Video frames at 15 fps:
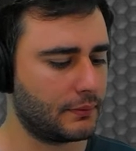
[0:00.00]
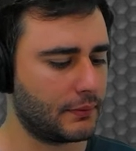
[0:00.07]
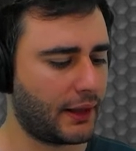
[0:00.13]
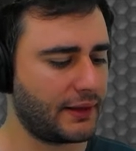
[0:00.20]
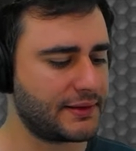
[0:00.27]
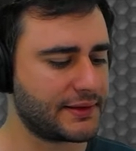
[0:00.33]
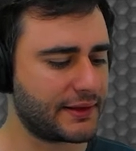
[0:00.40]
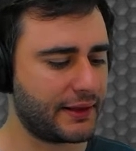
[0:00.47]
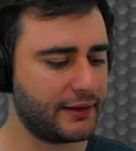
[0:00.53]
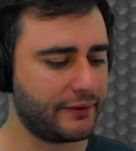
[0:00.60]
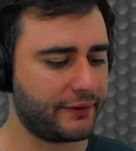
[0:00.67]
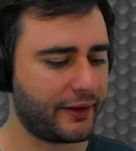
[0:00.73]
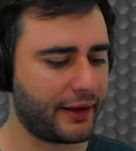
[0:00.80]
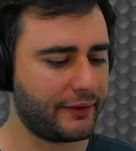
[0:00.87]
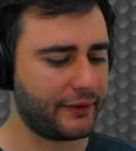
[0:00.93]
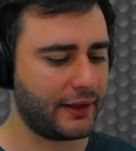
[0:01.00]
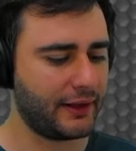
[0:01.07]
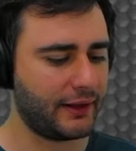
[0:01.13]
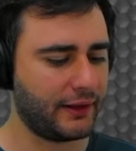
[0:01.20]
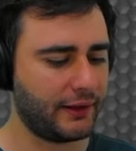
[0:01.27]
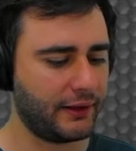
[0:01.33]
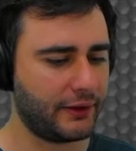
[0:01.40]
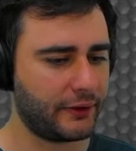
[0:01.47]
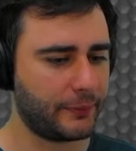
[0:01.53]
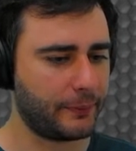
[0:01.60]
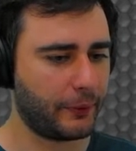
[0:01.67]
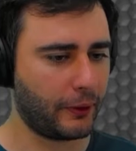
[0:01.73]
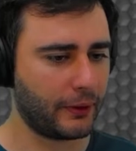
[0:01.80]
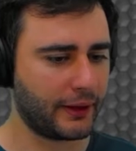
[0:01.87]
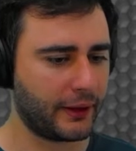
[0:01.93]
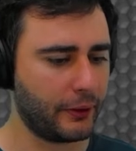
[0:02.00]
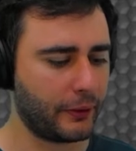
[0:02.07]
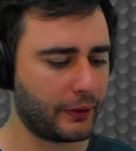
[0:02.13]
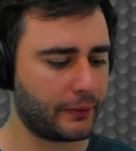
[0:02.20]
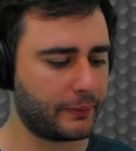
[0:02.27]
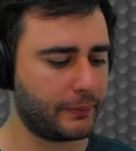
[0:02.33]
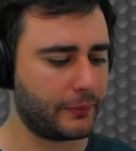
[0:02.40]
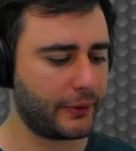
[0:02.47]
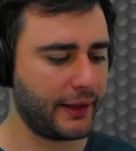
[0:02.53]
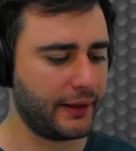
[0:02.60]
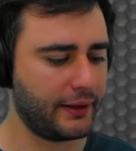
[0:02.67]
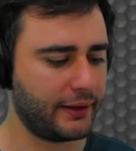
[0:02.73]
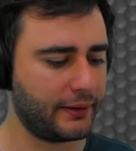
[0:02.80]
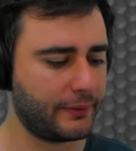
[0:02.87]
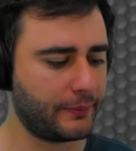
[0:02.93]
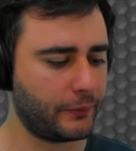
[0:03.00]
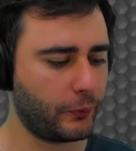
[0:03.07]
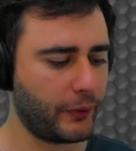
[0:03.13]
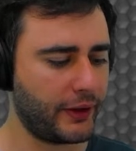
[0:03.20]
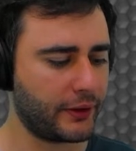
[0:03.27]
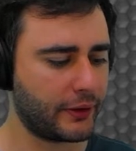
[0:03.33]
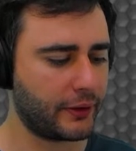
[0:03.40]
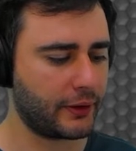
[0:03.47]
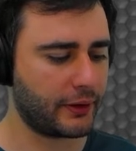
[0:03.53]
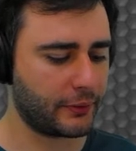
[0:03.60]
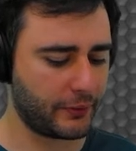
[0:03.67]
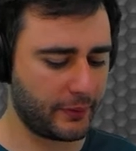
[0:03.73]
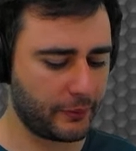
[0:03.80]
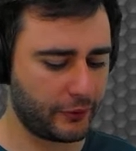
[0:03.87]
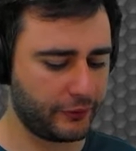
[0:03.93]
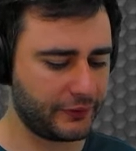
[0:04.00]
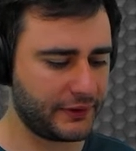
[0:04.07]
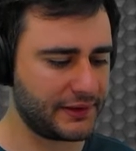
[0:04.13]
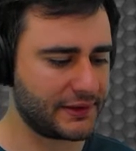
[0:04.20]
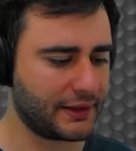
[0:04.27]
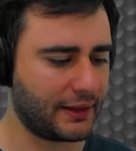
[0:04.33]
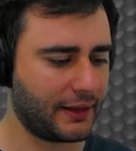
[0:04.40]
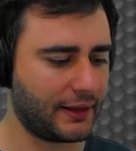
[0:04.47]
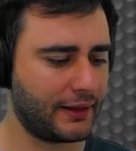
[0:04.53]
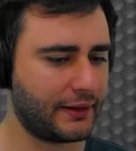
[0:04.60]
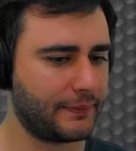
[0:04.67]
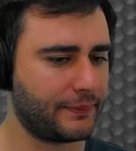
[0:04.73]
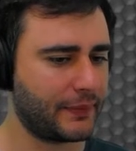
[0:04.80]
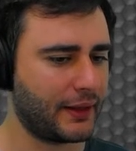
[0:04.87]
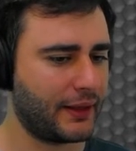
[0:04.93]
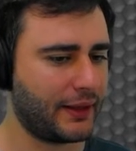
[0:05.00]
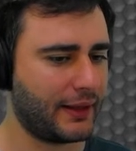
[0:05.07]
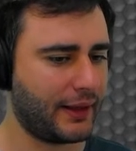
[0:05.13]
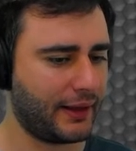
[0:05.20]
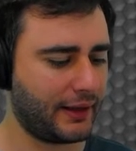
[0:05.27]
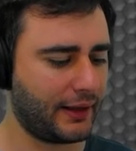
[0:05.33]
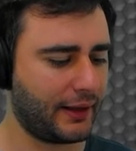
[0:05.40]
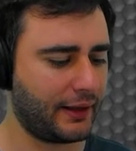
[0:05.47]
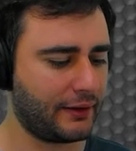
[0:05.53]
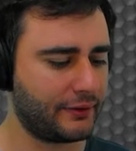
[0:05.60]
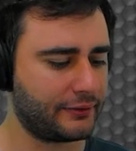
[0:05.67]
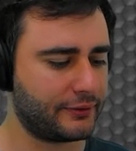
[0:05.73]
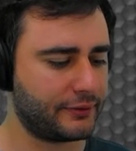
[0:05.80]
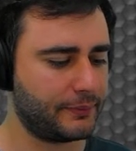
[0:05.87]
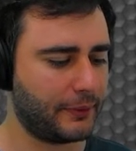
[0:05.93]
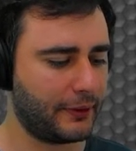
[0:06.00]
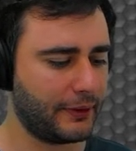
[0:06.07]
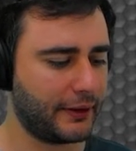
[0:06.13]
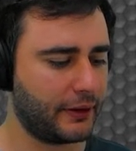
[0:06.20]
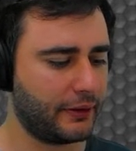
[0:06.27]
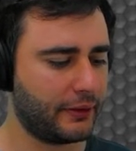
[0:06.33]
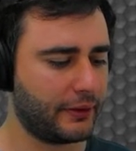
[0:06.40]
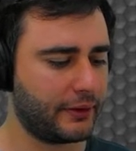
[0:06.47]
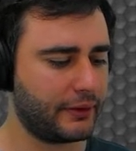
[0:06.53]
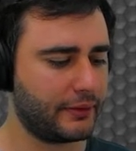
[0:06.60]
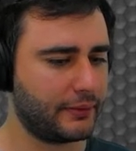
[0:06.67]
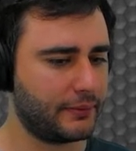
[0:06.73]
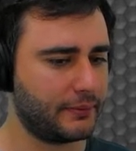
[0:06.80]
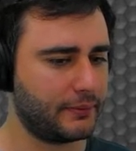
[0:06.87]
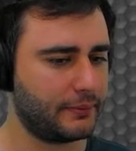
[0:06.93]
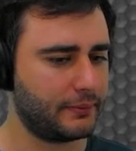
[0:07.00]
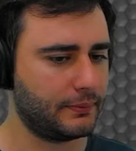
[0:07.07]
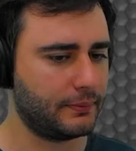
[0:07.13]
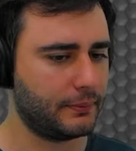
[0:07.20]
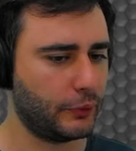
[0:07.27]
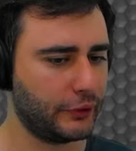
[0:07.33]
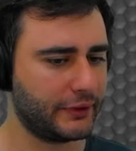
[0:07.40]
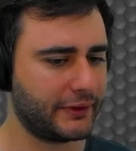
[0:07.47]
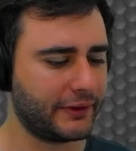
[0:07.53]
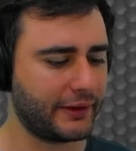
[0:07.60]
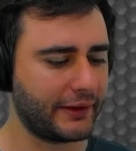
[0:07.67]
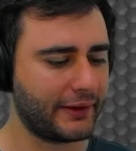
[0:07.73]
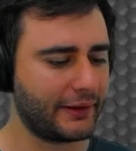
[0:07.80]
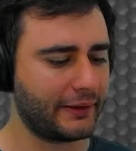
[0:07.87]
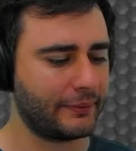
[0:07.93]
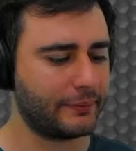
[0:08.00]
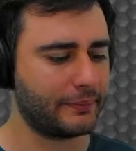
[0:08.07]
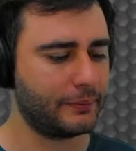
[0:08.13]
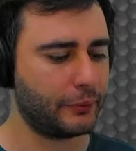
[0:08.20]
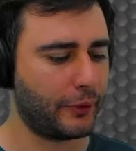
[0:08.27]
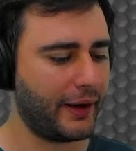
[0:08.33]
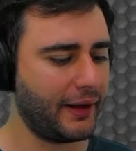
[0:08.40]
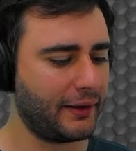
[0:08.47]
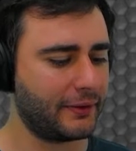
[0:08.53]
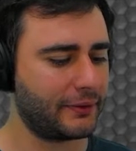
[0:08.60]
Instead of having here polygon break, we are going to remove this line and have polygon multi-break.